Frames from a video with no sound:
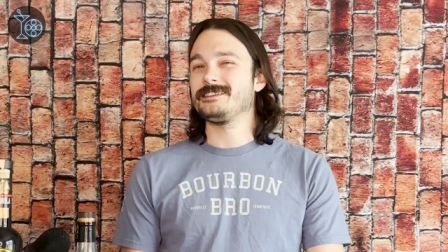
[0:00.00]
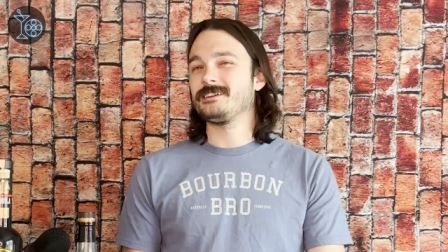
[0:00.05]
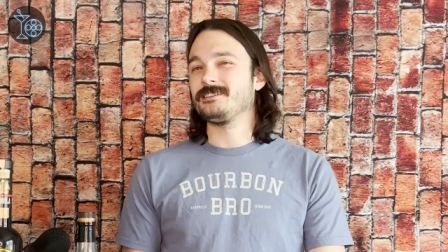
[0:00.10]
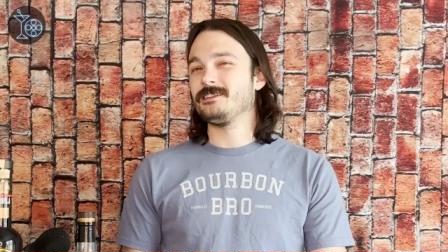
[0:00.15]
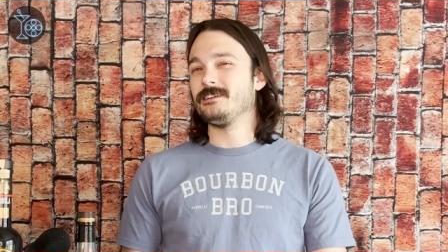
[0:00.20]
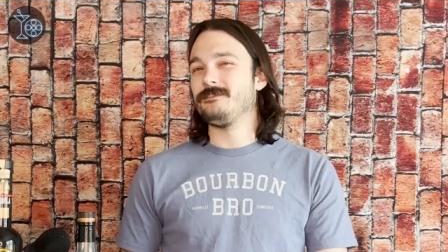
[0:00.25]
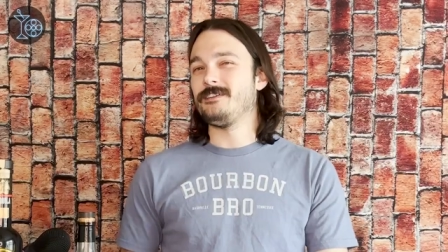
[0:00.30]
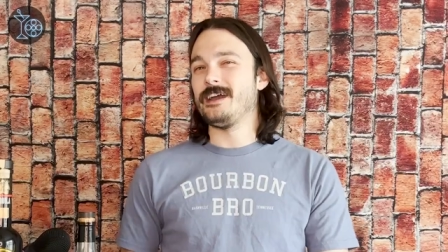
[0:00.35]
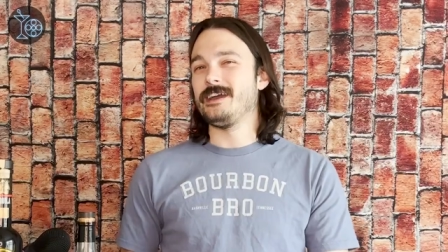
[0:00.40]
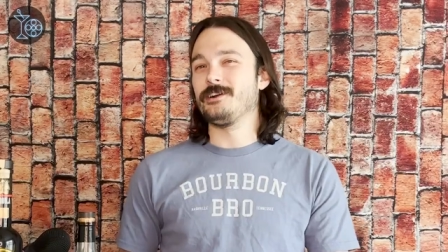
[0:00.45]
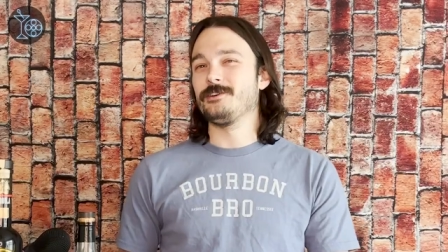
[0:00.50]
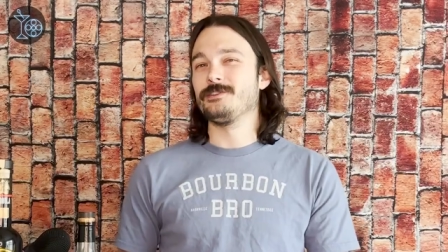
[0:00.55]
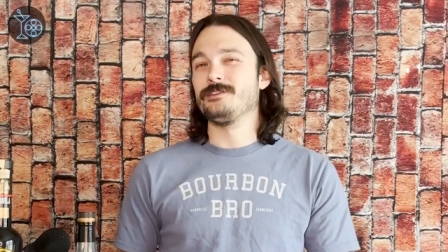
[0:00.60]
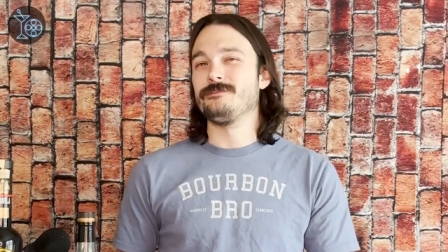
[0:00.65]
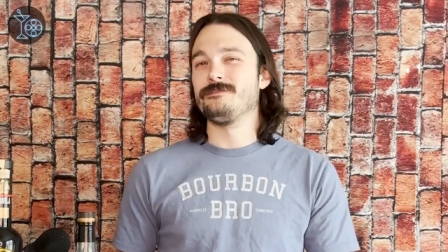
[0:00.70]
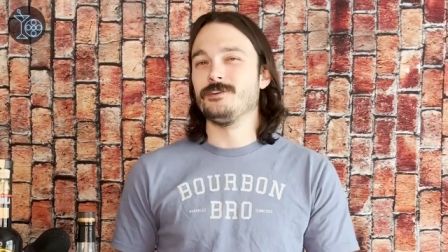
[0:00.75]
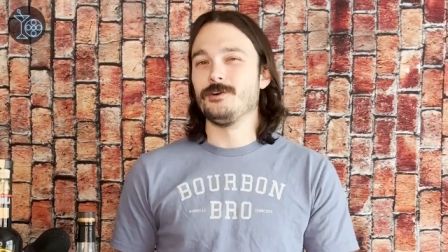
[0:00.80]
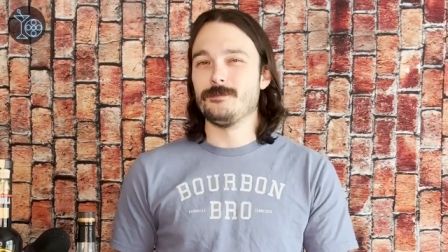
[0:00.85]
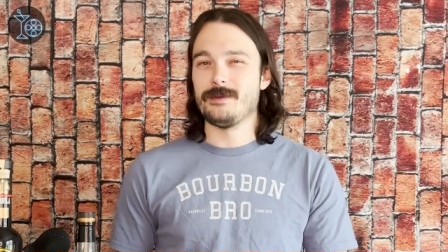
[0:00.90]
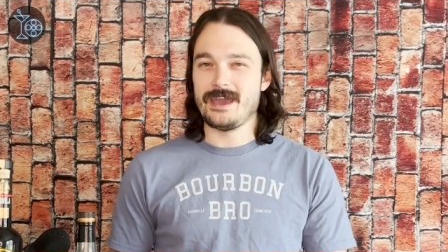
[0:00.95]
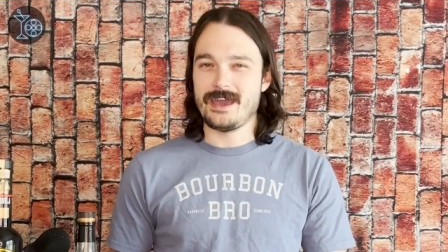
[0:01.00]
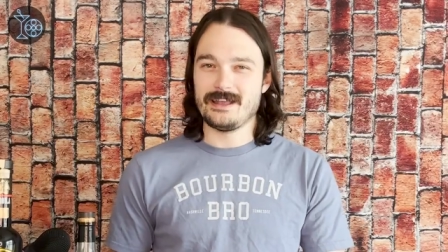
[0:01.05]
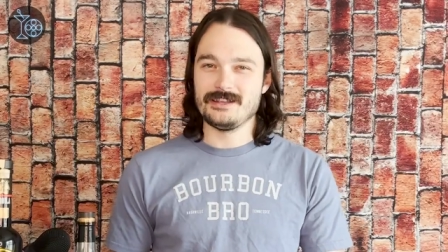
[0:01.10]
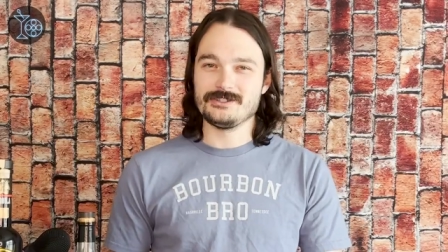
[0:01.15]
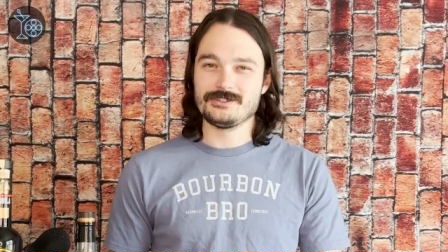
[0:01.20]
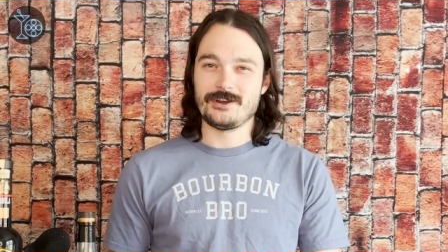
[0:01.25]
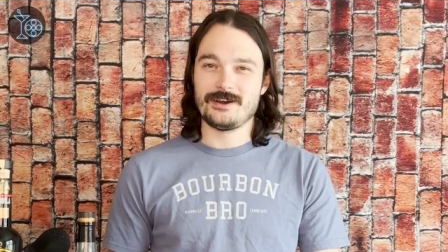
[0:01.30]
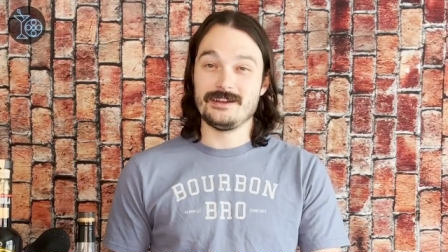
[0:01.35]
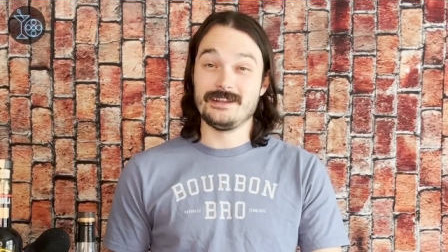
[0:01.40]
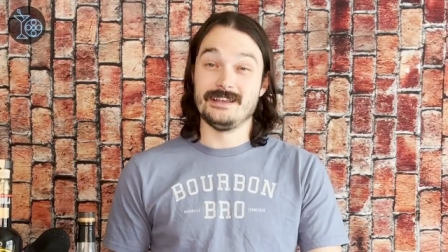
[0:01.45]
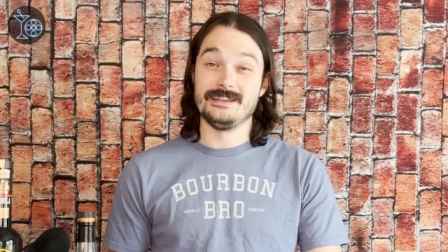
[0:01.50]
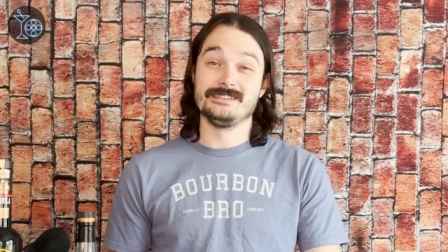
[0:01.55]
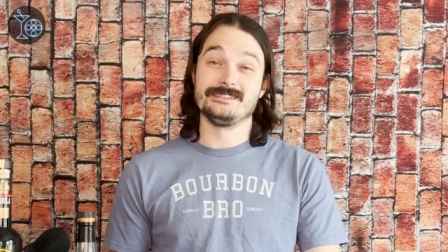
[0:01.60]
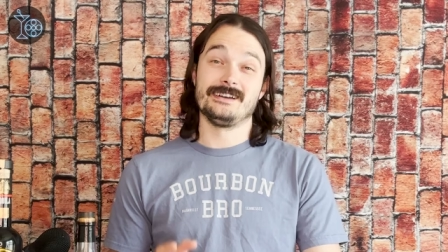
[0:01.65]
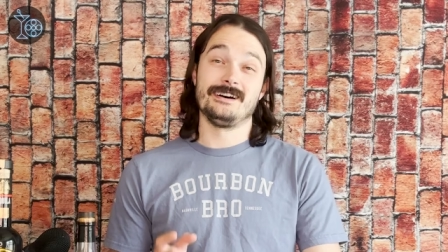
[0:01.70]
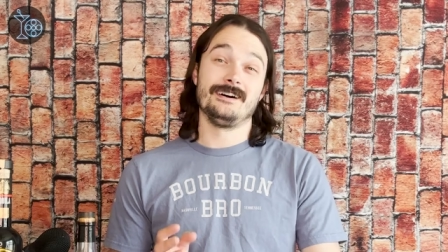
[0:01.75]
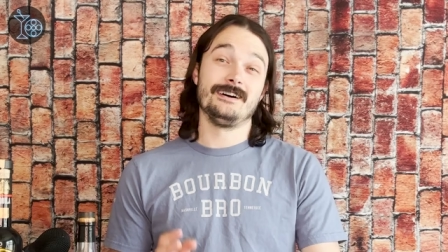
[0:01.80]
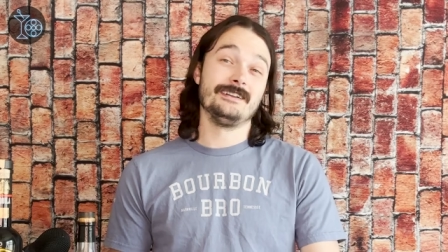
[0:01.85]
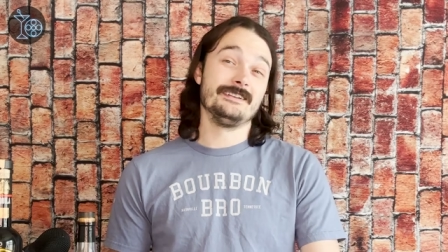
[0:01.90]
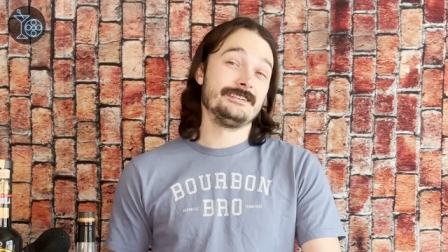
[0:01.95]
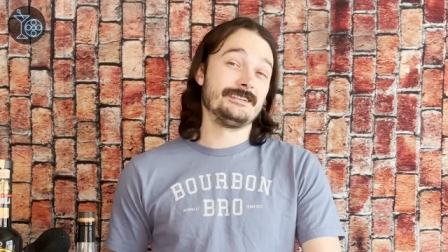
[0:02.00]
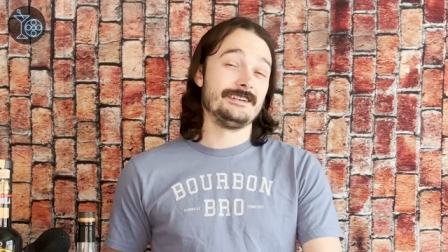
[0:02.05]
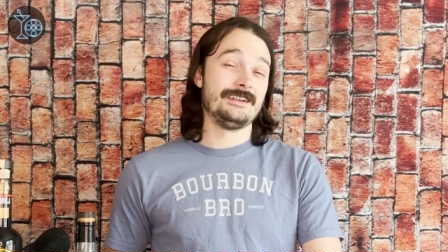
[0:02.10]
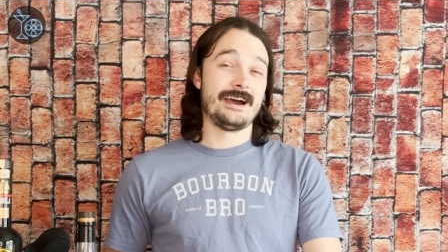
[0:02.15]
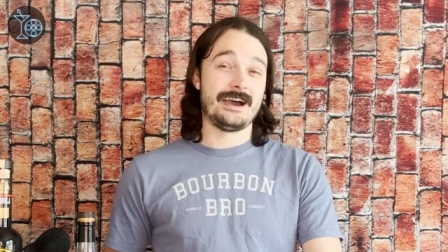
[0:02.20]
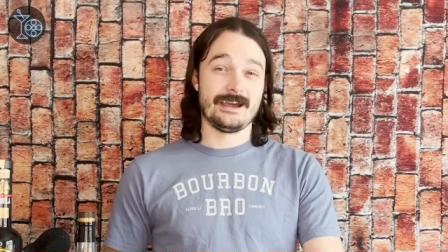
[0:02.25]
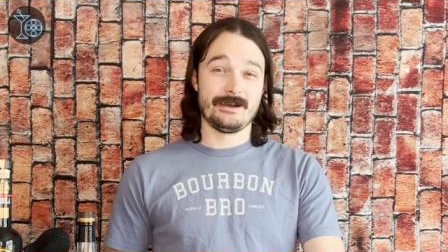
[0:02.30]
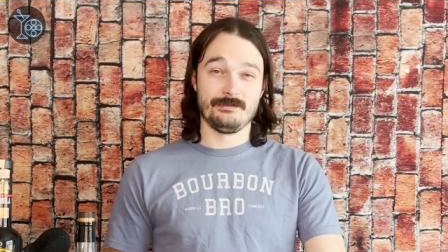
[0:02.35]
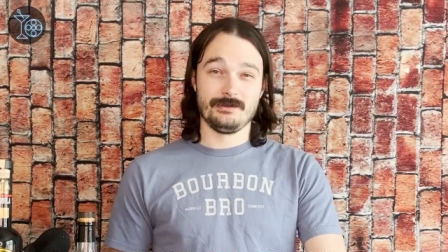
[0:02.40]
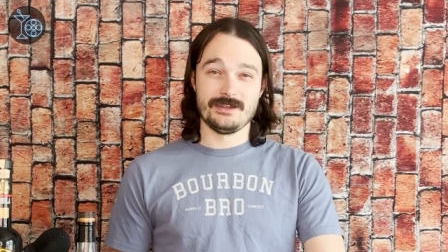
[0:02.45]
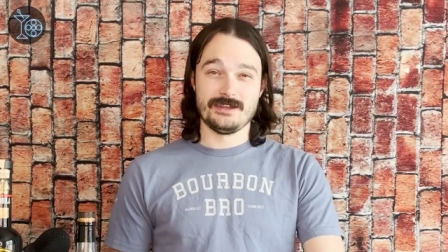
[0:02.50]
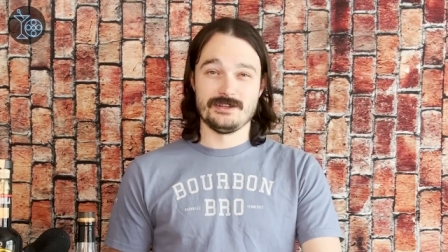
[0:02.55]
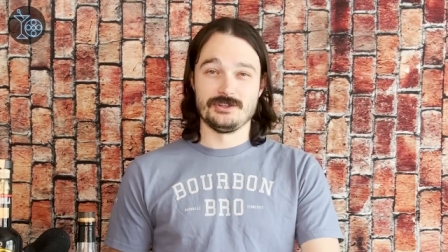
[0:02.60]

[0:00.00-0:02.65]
the cliffhanger the film ends on is undeniably